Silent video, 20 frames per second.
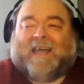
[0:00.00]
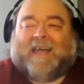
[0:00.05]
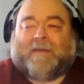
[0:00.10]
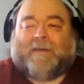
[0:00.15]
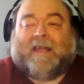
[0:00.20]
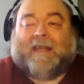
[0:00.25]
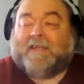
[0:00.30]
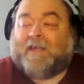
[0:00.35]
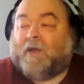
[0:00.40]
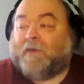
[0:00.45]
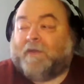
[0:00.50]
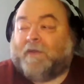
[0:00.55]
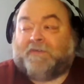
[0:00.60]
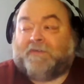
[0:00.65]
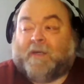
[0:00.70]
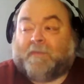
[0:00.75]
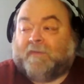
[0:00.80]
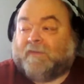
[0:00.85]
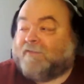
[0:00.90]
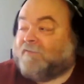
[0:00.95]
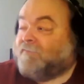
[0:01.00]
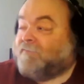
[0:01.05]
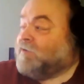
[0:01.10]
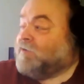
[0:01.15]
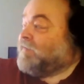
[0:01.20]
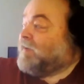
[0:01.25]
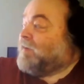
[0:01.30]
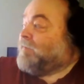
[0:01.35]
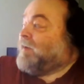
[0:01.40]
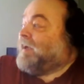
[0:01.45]
I had to go to the trouble of
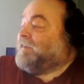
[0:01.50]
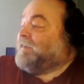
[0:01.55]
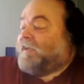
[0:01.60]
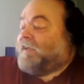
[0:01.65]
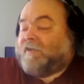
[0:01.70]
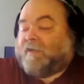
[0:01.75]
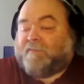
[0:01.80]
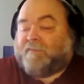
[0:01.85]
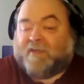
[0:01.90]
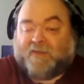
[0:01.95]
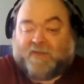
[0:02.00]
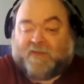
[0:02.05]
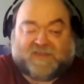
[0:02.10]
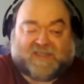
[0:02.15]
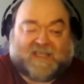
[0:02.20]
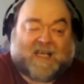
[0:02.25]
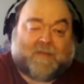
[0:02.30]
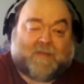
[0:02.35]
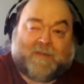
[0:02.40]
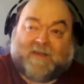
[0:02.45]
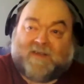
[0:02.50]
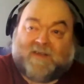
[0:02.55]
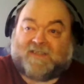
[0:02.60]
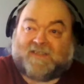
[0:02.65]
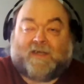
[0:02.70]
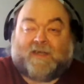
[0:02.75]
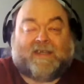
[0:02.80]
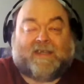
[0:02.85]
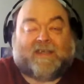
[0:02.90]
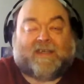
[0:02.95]
moving my entire computer setup
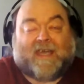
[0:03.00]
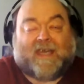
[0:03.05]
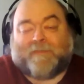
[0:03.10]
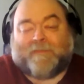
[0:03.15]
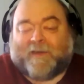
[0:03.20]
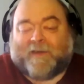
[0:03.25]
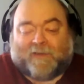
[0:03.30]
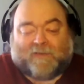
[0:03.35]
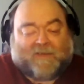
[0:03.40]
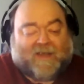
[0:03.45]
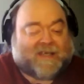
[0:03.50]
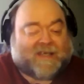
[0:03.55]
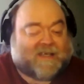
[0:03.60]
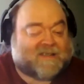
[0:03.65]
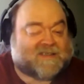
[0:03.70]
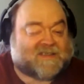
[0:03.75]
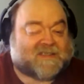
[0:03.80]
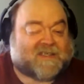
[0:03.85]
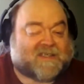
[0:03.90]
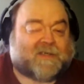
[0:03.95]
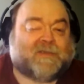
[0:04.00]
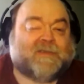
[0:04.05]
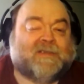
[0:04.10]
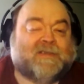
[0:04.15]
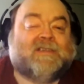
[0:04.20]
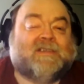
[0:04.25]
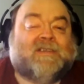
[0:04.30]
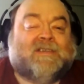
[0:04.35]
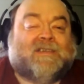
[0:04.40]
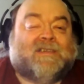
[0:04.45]
here so I could get better lighting. So
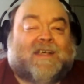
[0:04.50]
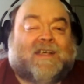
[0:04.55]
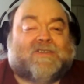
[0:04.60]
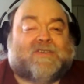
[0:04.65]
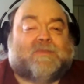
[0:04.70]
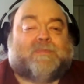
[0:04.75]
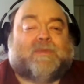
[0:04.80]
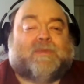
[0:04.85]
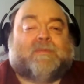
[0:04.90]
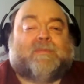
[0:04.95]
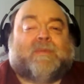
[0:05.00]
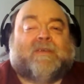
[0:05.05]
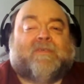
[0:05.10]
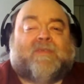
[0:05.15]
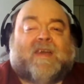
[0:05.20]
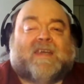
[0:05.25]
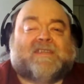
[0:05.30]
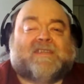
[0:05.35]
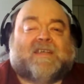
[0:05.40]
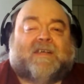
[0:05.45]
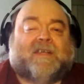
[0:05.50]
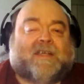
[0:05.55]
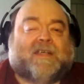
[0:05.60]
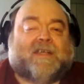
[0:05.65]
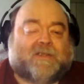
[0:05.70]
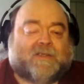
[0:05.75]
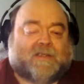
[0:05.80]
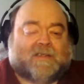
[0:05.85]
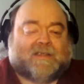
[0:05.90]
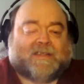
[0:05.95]
I should put my face on
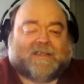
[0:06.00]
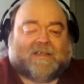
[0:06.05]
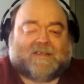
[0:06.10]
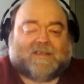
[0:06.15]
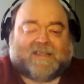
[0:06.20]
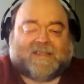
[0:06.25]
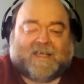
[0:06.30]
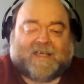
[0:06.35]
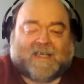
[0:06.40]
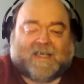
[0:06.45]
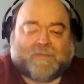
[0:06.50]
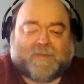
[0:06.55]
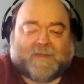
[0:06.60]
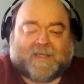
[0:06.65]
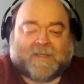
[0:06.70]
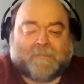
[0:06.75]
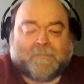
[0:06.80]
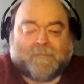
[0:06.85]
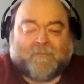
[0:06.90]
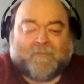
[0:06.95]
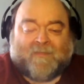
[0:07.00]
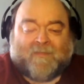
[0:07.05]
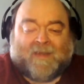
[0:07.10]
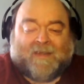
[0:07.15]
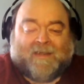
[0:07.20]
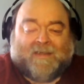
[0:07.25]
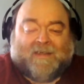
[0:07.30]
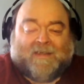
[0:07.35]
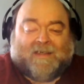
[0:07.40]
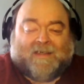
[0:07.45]
here a little tiny bit.
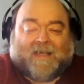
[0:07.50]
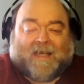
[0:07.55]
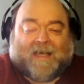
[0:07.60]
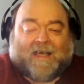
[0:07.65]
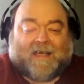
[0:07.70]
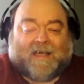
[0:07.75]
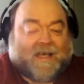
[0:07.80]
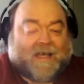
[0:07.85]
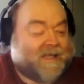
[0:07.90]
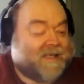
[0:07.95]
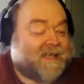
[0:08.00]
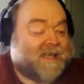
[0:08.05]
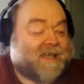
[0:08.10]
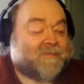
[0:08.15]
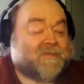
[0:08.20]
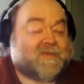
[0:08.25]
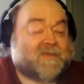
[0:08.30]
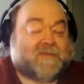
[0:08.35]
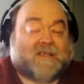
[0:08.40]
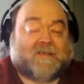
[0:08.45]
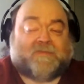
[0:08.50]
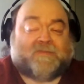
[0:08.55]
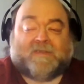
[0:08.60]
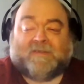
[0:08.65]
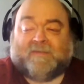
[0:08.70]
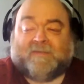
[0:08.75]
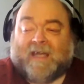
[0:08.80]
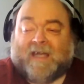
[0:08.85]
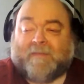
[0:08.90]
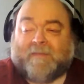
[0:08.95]
Uh, I am the
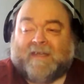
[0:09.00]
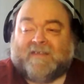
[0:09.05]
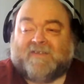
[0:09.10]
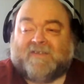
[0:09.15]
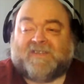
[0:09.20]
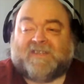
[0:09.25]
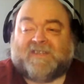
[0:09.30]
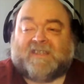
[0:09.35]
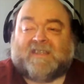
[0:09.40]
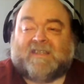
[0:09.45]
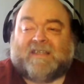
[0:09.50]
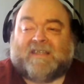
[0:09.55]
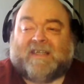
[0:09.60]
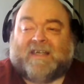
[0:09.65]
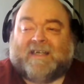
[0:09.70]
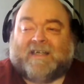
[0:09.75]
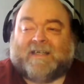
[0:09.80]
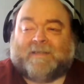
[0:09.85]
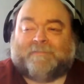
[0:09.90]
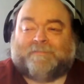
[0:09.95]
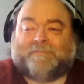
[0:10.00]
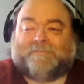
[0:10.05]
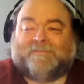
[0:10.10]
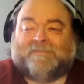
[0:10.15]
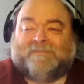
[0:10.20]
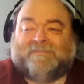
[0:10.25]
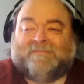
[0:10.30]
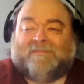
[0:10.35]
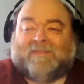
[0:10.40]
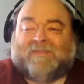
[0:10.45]
Reverend Rob Henderson. Um,
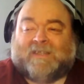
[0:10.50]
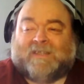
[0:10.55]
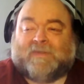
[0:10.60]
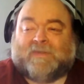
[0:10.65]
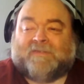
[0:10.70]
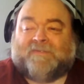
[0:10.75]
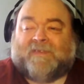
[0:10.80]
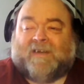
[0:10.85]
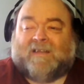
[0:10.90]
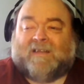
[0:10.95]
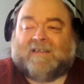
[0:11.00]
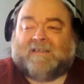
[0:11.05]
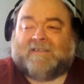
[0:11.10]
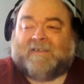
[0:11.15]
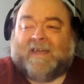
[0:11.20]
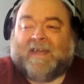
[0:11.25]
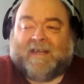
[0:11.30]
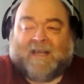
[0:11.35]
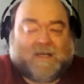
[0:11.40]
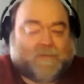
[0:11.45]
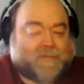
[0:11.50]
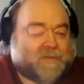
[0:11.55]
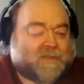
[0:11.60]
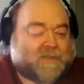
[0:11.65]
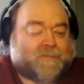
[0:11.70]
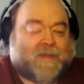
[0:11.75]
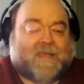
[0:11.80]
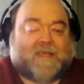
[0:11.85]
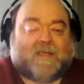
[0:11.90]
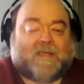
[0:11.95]
you can follow Ann
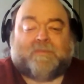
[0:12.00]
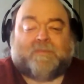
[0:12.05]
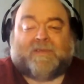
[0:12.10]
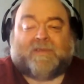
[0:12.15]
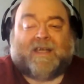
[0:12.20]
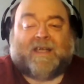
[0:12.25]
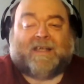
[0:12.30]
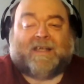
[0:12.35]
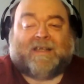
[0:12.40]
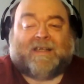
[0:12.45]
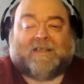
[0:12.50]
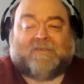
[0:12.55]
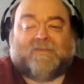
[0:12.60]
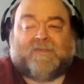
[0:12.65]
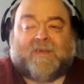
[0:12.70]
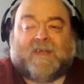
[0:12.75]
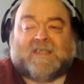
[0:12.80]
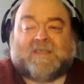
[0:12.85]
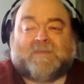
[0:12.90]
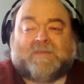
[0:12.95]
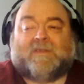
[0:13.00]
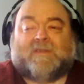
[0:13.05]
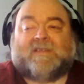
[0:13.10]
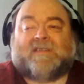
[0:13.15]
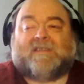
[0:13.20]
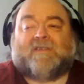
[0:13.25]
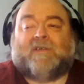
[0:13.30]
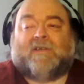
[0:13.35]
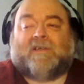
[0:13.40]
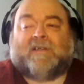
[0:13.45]
Arbor Pagan Pride on
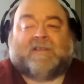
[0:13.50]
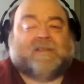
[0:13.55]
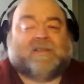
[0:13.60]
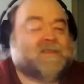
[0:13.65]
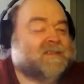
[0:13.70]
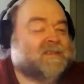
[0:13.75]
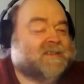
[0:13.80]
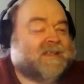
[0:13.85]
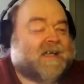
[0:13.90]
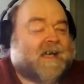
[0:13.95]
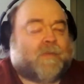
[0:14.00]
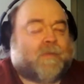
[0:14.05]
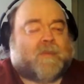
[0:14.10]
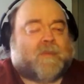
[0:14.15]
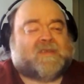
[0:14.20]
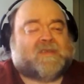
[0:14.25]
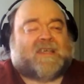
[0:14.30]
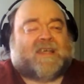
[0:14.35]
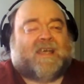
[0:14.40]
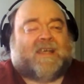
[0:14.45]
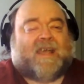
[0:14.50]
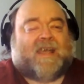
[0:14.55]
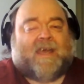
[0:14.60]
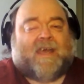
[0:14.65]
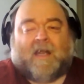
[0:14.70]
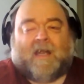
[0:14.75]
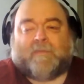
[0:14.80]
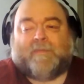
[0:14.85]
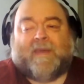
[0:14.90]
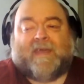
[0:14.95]
Facebook or our website,
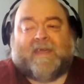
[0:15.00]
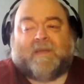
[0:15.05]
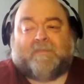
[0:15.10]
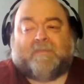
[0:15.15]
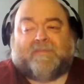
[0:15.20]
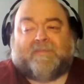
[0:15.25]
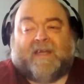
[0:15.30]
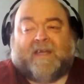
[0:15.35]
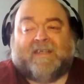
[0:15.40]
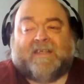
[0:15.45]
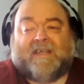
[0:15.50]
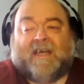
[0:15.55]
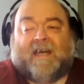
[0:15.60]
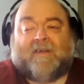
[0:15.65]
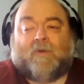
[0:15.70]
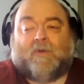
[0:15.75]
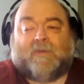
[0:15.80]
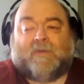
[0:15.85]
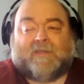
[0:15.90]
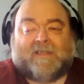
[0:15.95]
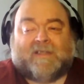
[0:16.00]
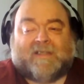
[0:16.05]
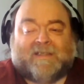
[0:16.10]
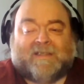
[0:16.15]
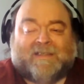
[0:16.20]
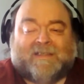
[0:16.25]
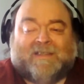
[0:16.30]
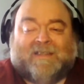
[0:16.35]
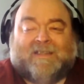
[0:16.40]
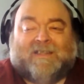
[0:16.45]
annarborpaganpride.org.
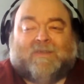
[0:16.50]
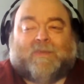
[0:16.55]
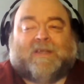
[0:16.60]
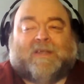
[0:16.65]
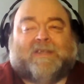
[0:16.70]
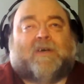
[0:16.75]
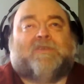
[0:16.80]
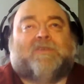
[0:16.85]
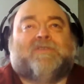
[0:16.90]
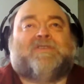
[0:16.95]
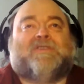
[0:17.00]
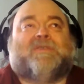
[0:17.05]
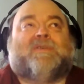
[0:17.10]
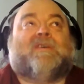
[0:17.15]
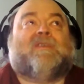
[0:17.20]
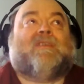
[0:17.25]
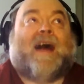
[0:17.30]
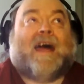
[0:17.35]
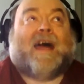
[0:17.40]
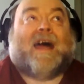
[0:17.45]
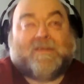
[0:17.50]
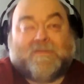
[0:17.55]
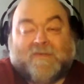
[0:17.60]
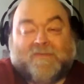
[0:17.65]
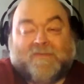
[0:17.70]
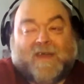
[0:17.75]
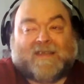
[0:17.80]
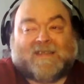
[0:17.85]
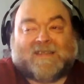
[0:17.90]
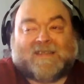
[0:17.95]
We don't do a lot of
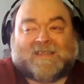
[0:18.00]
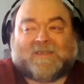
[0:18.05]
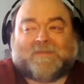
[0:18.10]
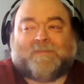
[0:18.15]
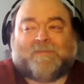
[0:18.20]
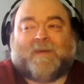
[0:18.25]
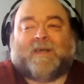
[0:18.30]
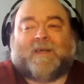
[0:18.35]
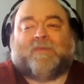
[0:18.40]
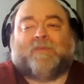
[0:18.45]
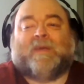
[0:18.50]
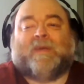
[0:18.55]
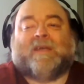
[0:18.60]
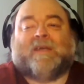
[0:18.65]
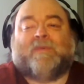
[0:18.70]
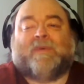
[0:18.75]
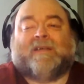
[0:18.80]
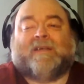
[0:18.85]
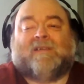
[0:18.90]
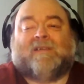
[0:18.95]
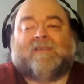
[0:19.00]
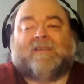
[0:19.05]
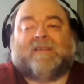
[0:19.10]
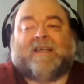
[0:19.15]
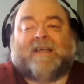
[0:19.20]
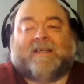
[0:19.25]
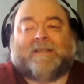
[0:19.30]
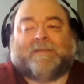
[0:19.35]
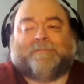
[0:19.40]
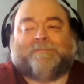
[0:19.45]
events, but we will.
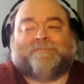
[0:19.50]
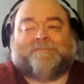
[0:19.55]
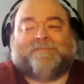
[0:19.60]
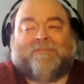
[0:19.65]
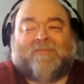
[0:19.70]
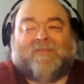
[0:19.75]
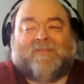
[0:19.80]
Um,